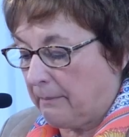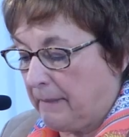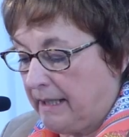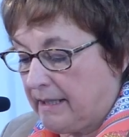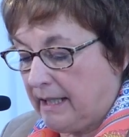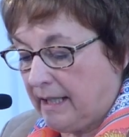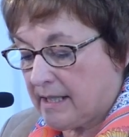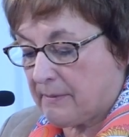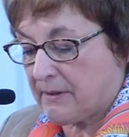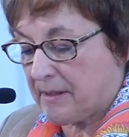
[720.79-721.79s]

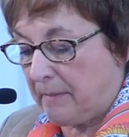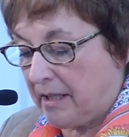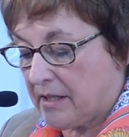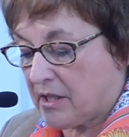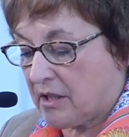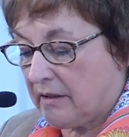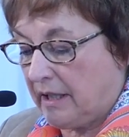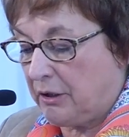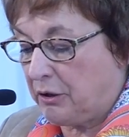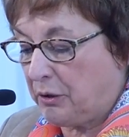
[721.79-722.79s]
meetings with the minister
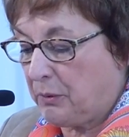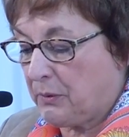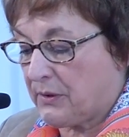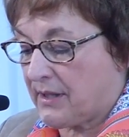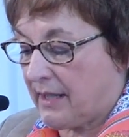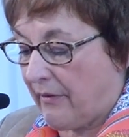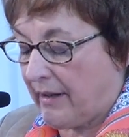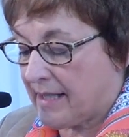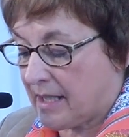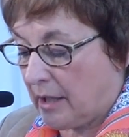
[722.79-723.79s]
and use
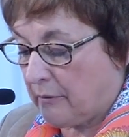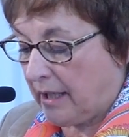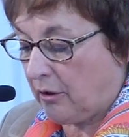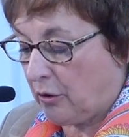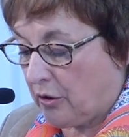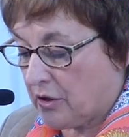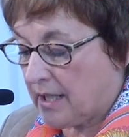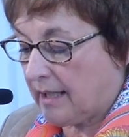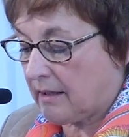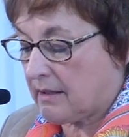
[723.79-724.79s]
this direct
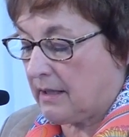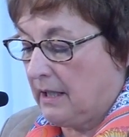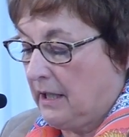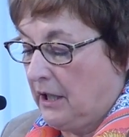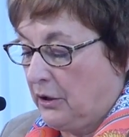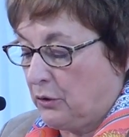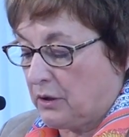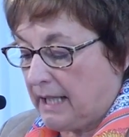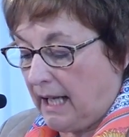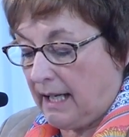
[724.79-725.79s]
contact to
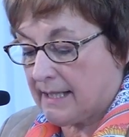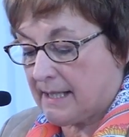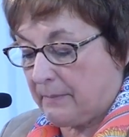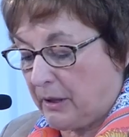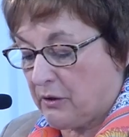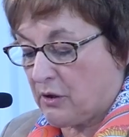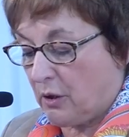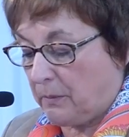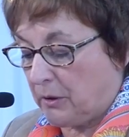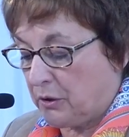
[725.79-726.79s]
tell us about
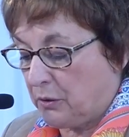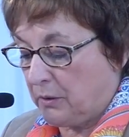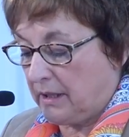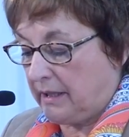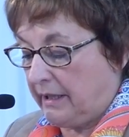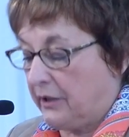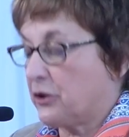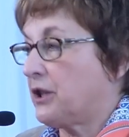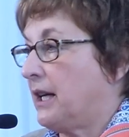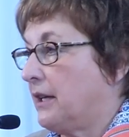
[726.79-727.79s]
the opportunity and
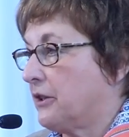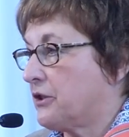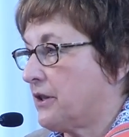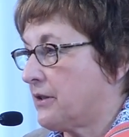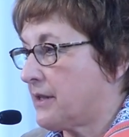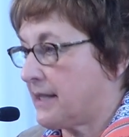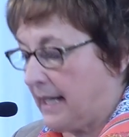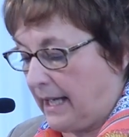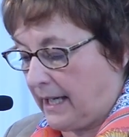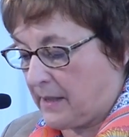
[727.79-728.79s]
challenges
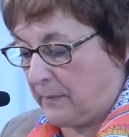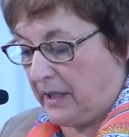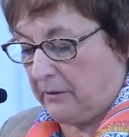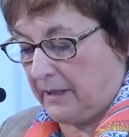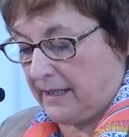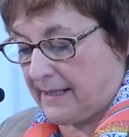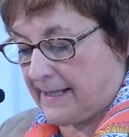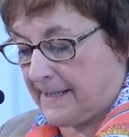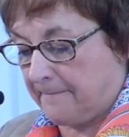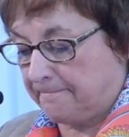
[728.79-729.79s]
they
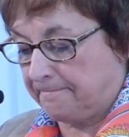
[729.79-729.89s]
experience.